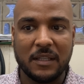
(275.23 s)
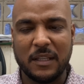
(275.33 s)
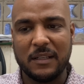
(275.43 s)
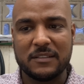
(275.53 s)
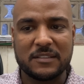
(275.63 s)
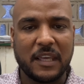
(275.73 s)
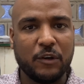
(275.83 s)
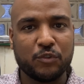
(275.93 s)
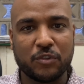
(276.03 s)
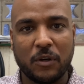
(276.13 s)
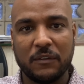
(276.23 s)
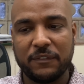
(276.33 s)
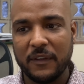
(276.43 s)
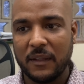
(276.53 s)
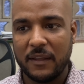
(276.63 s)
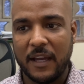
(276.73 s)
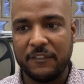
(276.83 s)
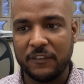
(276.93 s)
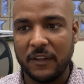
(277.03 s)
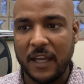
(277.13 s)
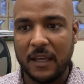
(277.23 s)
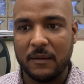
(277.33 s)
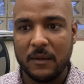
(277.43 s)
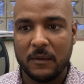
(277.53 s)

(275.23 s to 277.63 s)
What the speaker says: and then it scales off after that.